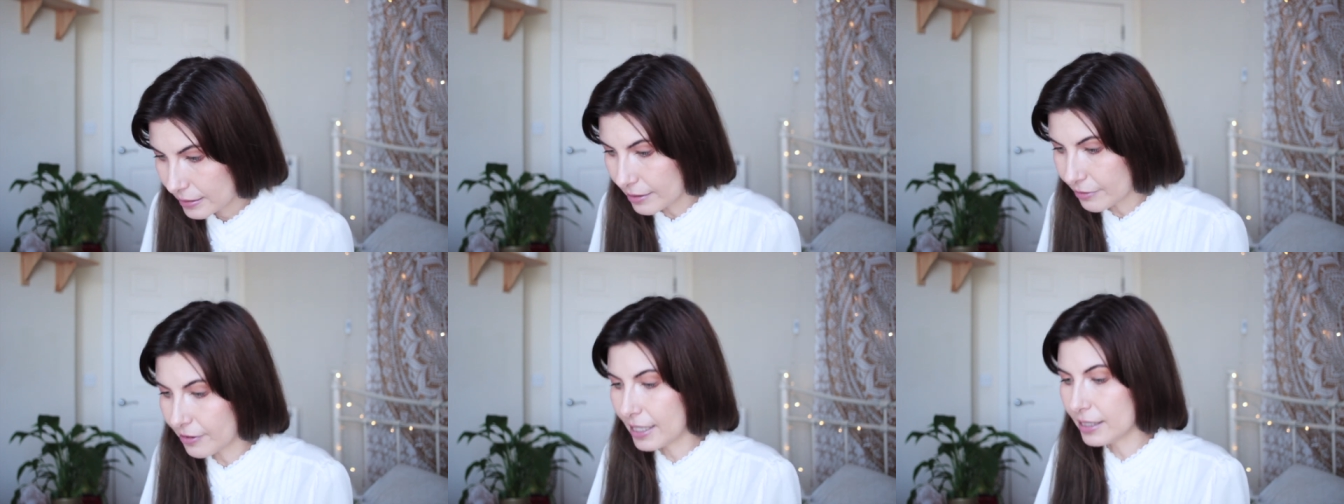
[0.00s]

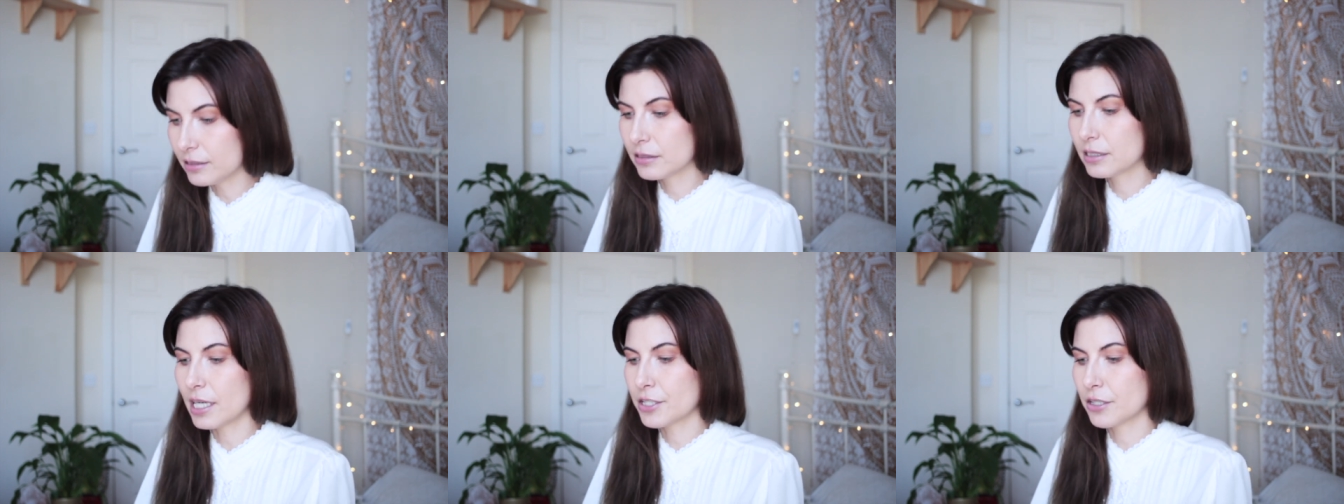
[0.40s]
The
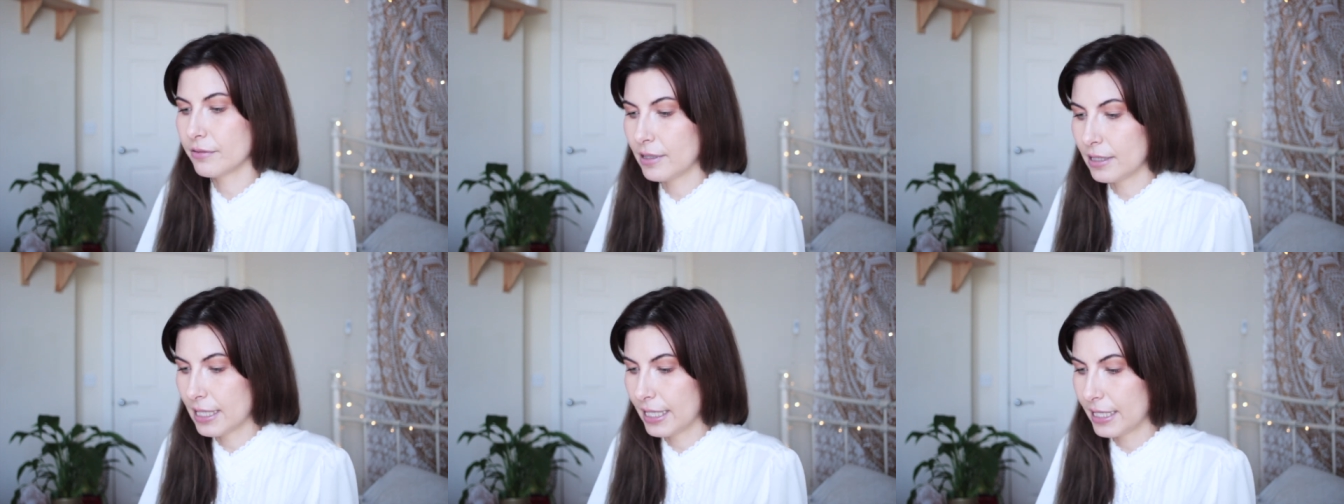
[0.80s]
final touch of
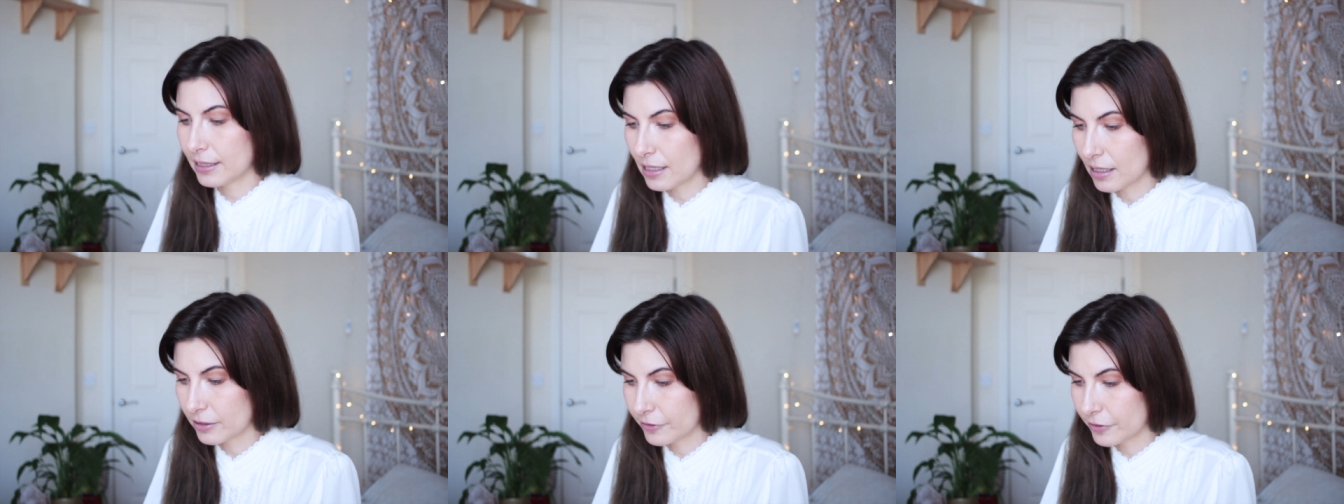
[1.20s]

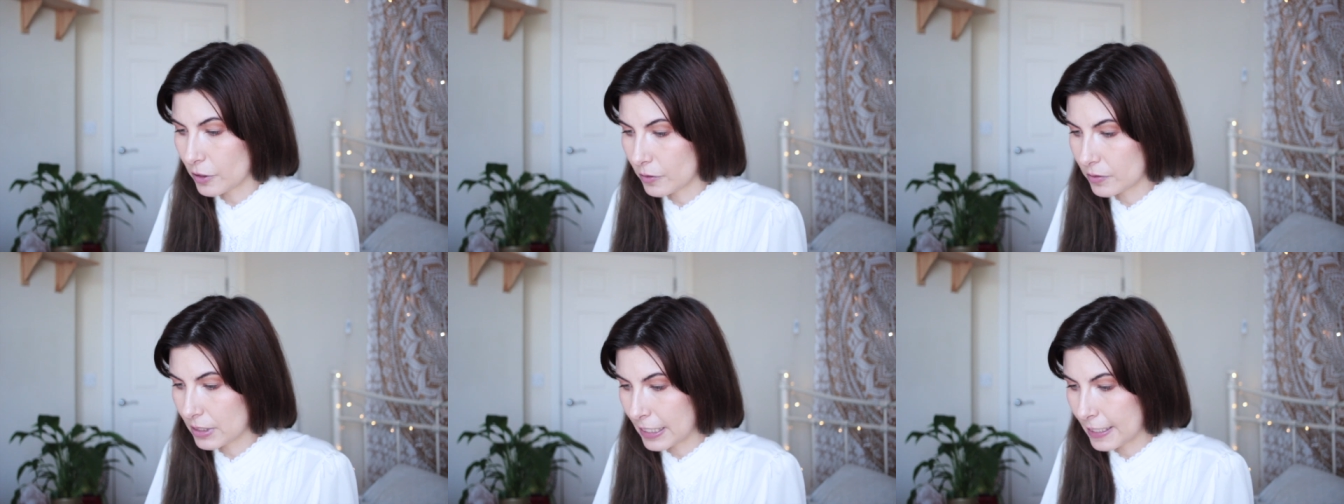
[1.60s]
Anahita
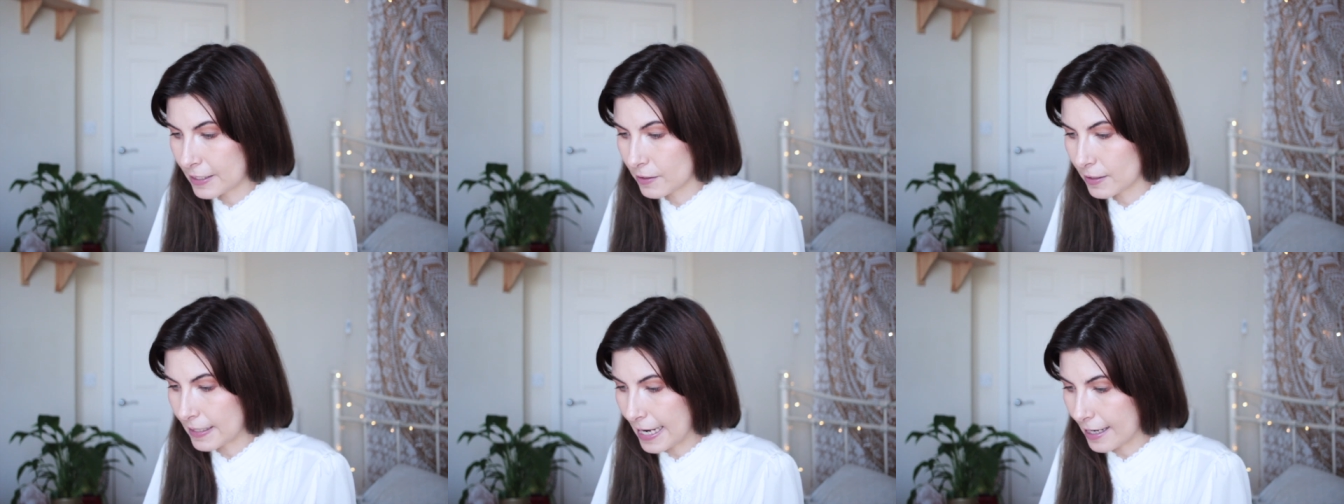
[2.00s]
unfolds
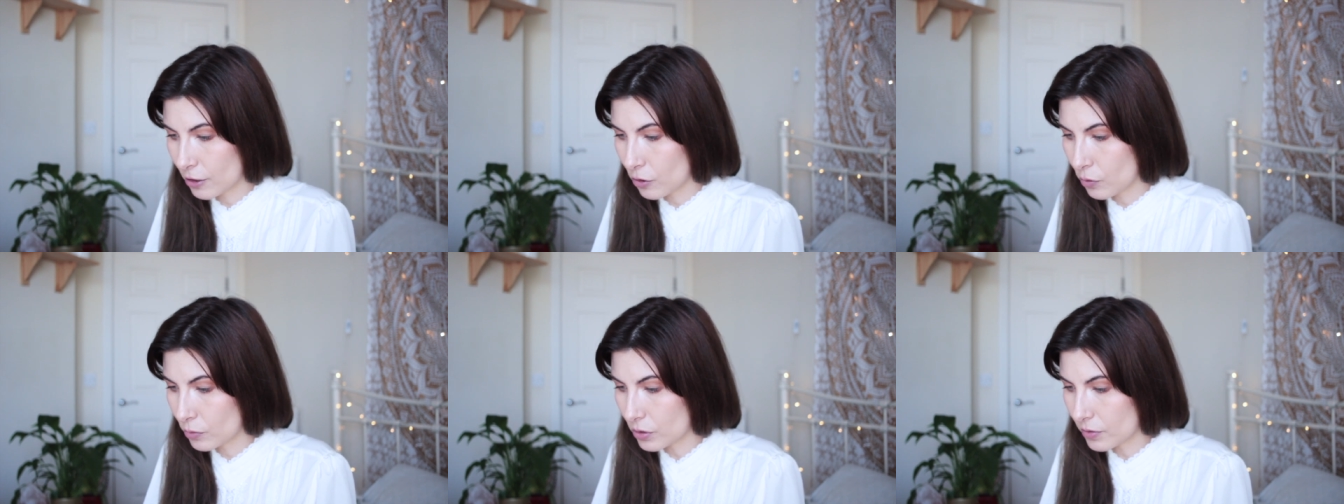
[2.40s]
into an
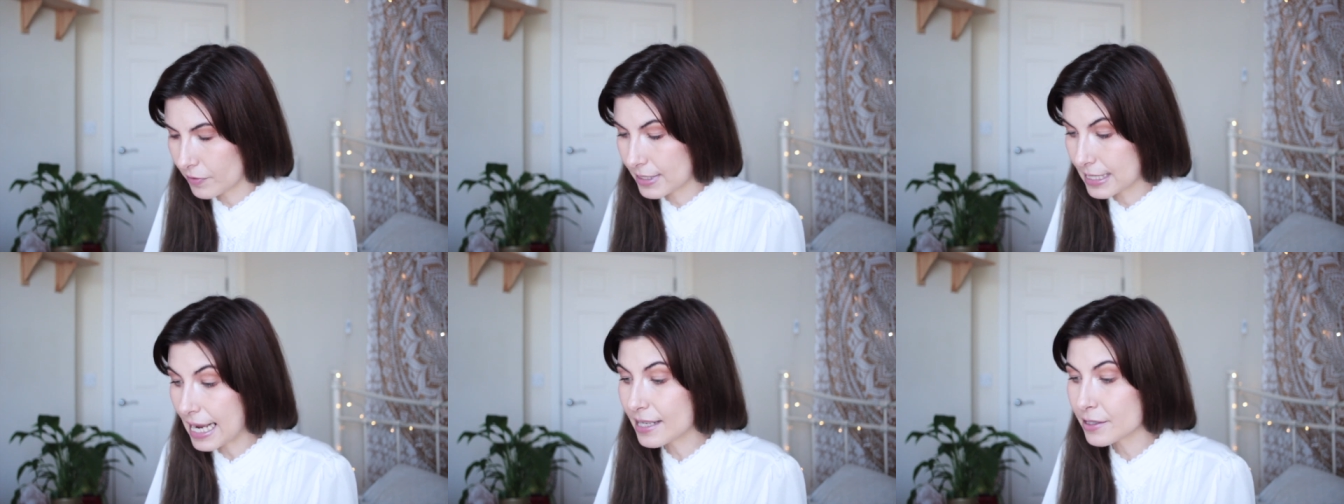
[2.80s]
accord of
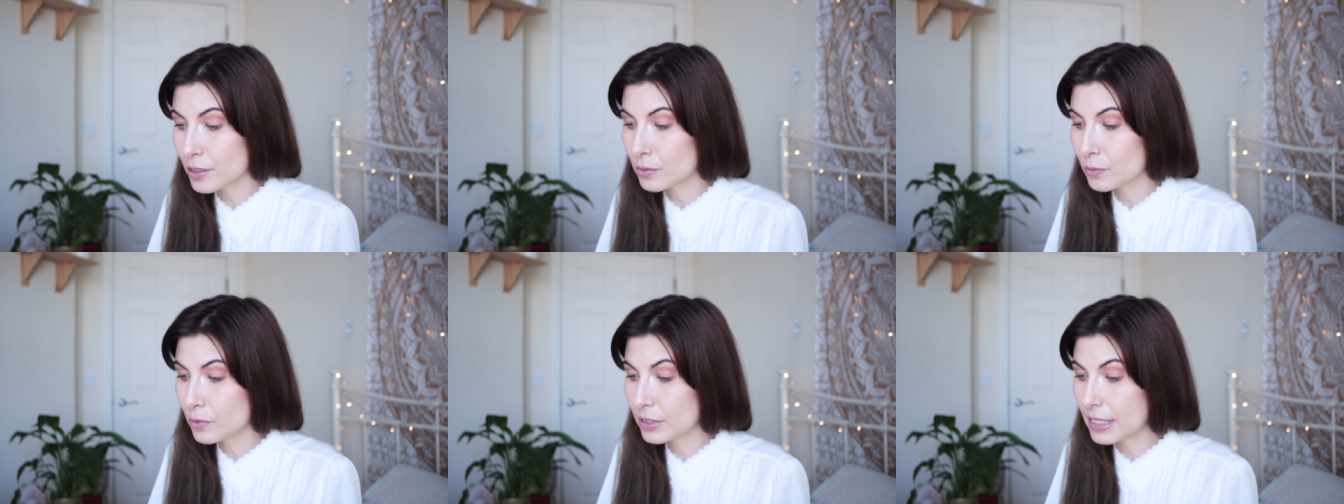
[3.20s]

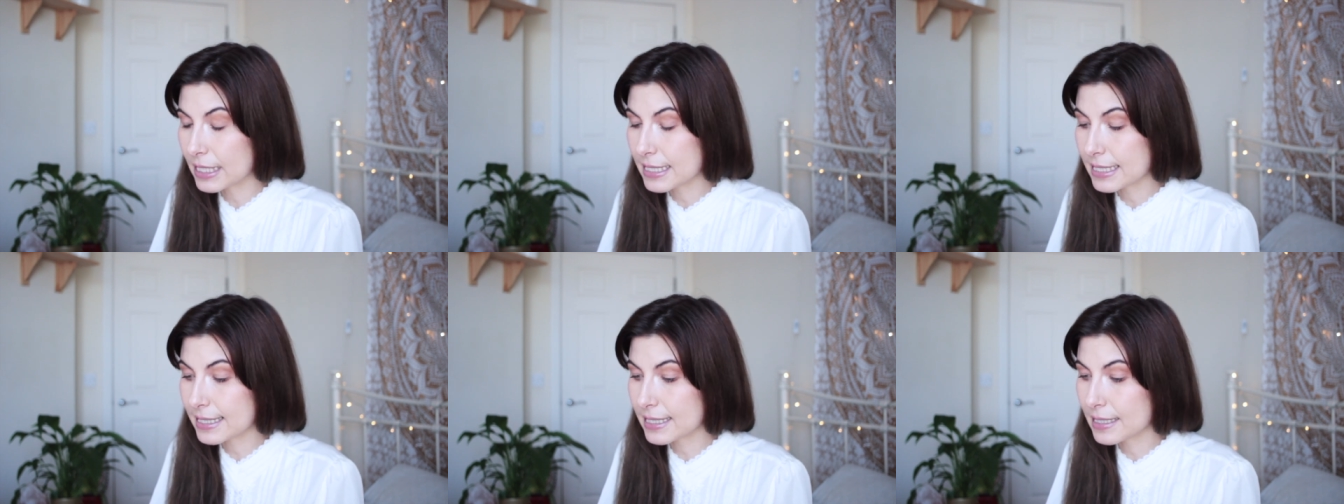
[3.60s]
sandalwood
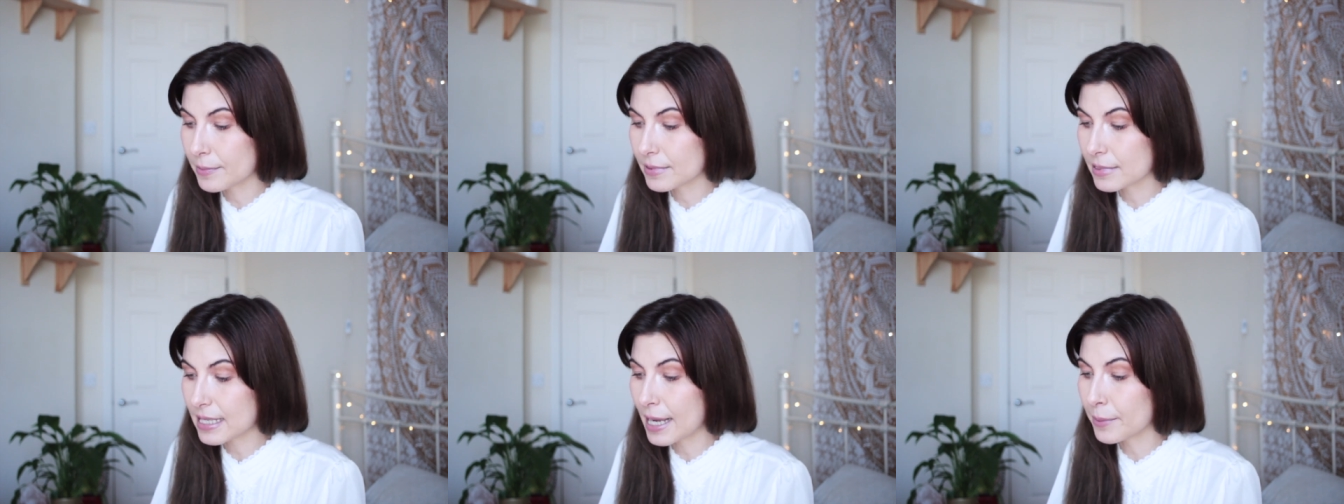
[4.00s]
and
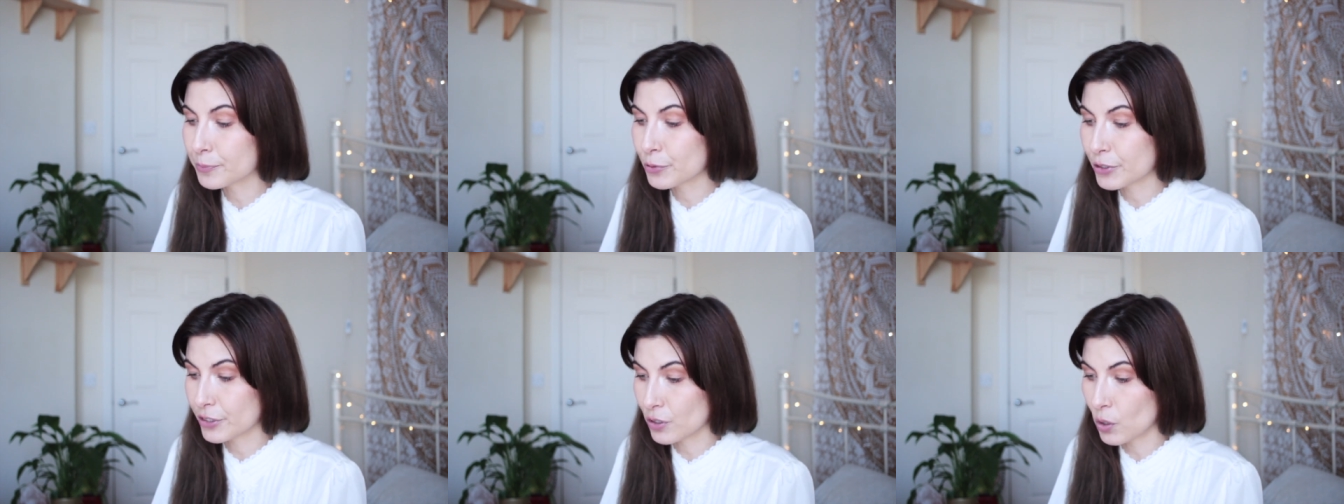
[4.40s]

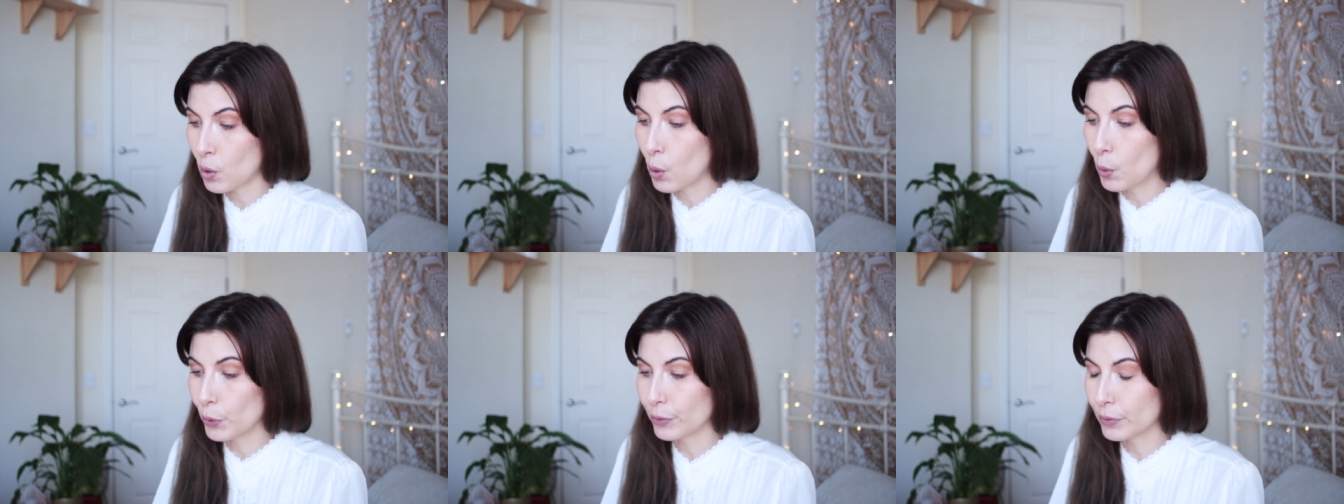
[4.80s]
cypress
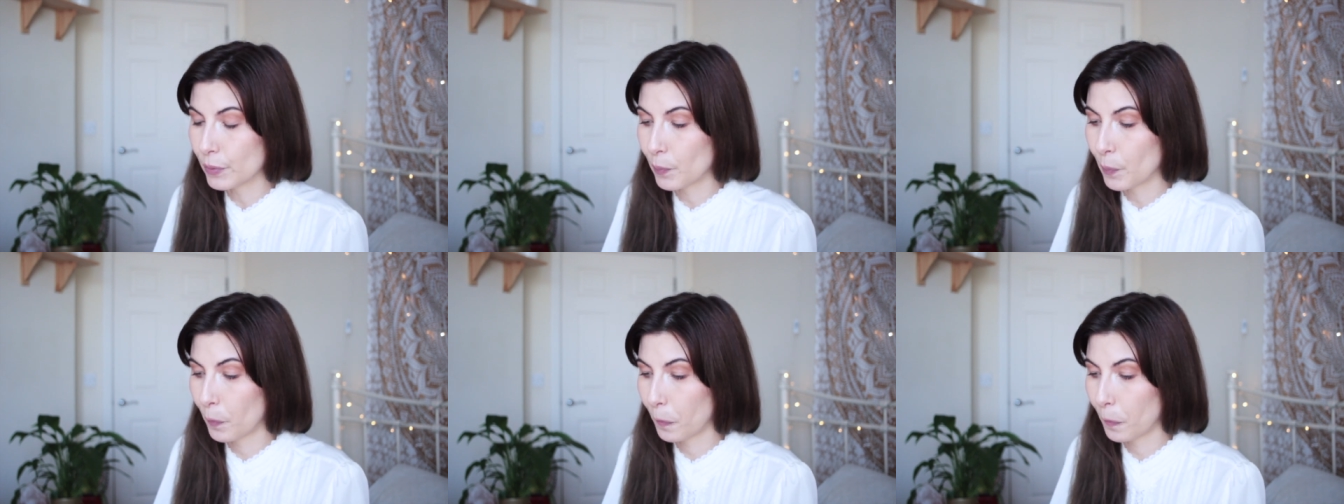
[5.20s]
oil.